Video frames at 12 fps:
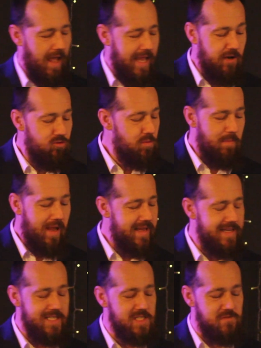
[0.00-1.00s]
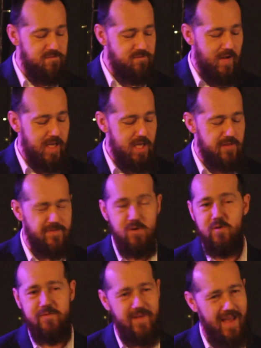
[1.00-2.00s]
He remains
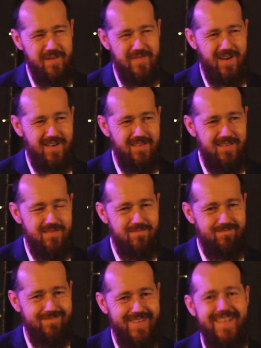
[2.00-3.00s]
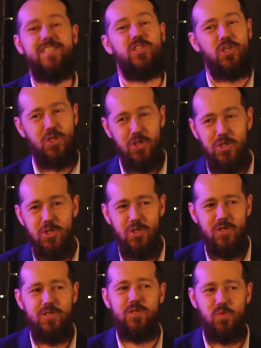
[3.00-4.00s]
faithful forever. He's
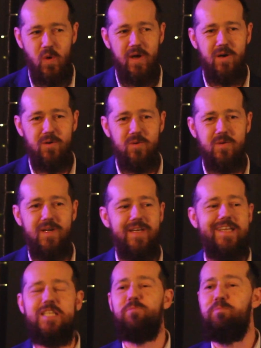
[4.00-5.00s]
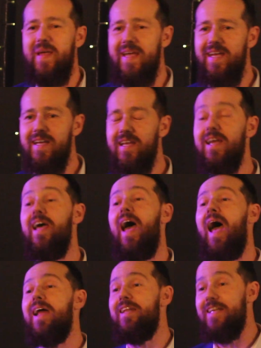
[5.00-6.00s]
good as well. He's big
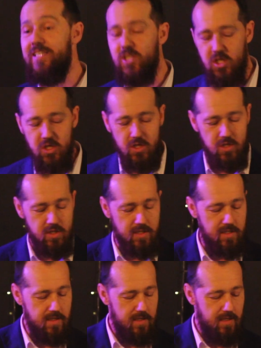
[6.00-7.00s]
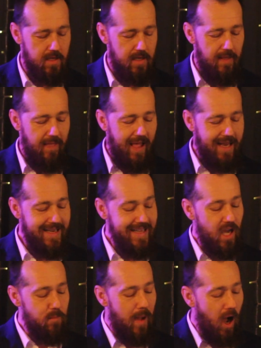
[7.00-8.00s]
and He's good. And
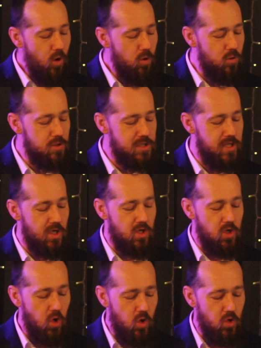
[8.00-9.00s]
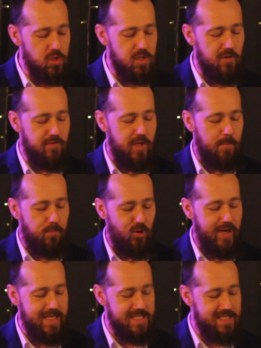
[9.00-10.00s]
He upholds the cause of the
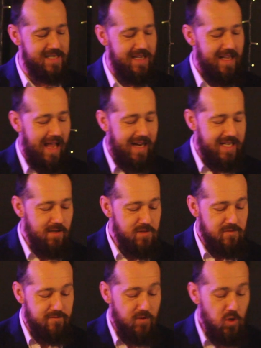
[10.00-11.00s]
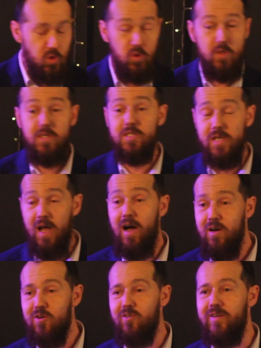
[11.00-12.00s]
oppressed and gives food to the
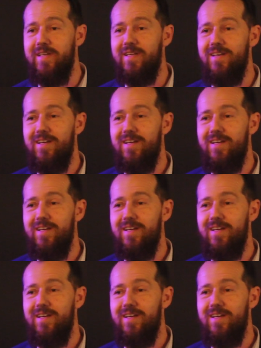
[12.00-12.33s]
hungry